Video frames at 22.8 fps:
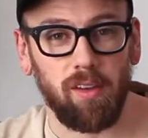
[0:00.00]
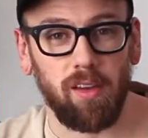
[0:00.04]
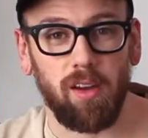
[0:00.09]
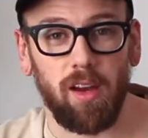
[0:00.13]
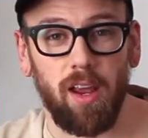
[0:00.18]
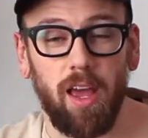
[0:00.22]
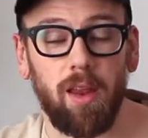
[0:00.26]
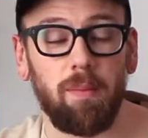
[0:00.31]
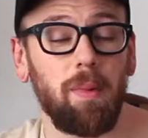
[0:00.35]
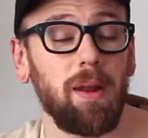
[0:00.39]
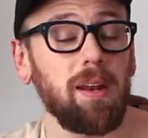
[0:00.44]

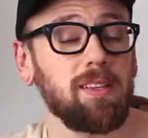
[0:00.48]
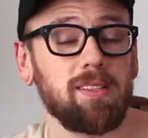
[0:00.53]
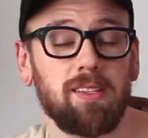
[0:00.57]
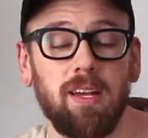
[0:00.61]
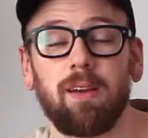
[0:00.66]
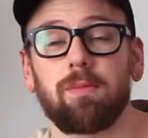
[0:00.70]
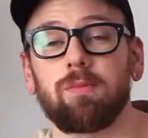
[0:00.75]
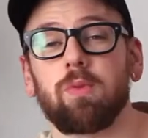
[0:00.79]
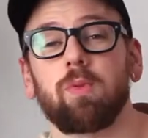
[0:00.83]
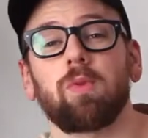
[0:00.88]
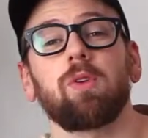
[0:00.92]
and many
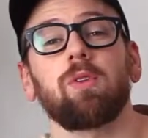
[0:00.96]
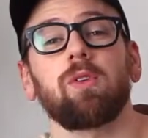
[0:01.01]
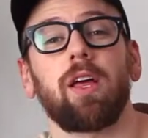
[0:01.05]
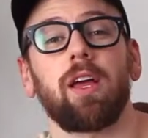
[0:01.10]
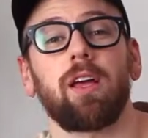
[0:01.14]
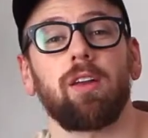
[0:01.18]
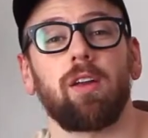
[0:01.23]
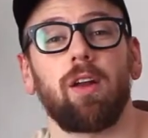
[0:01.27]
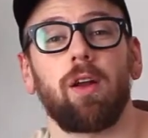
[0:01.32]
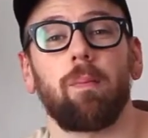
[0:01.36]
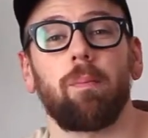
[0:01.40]
times when you
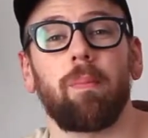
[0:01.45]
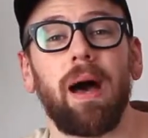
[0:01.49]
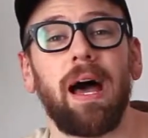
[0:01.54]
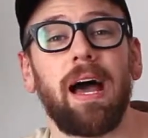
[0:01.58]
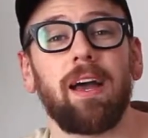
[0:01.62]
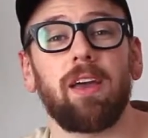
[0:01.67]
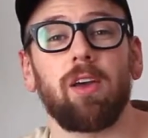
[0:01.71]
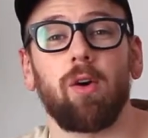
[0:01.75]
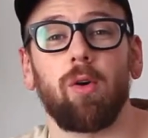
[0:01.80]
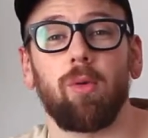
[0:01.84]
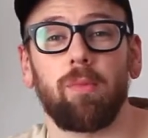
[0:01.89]
land on a
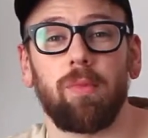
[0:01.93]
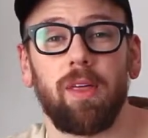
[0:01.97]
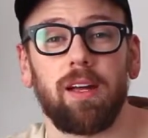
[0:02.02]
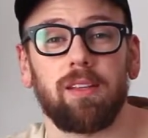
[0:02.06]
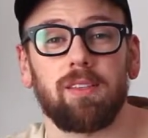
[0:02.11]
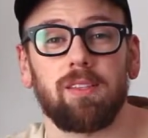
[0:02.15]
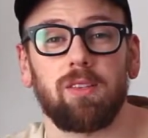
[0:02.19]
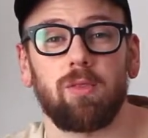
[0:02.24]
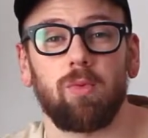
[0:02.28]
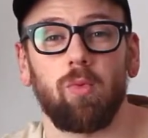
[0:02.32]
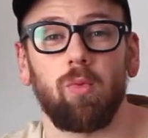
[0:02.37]
biome,
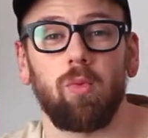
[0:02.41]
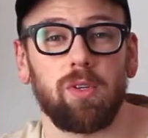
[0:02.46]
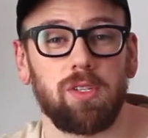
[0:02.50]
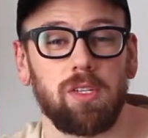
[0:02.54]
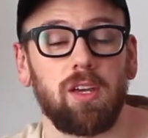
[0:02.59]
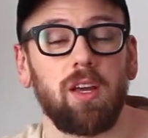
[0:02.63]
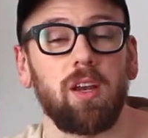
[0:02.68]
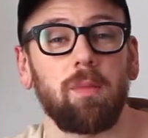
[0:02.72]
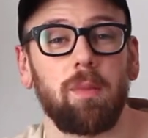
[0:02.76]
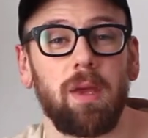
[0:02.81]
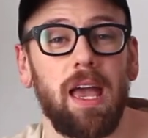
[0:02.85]
that's what's
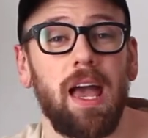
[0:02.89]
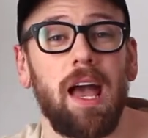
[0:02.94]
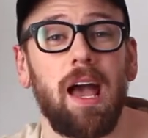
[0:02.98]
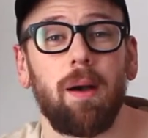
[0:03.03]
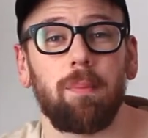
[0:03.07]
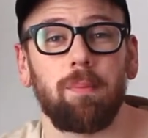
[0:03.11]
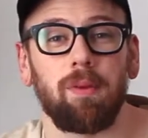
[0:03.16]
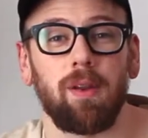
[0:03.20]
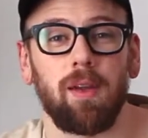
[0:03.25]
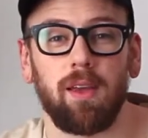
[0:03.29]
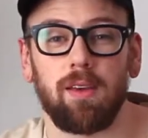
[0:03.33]
going to be
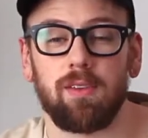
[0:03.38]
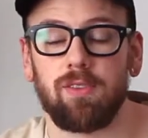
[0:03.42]
happening,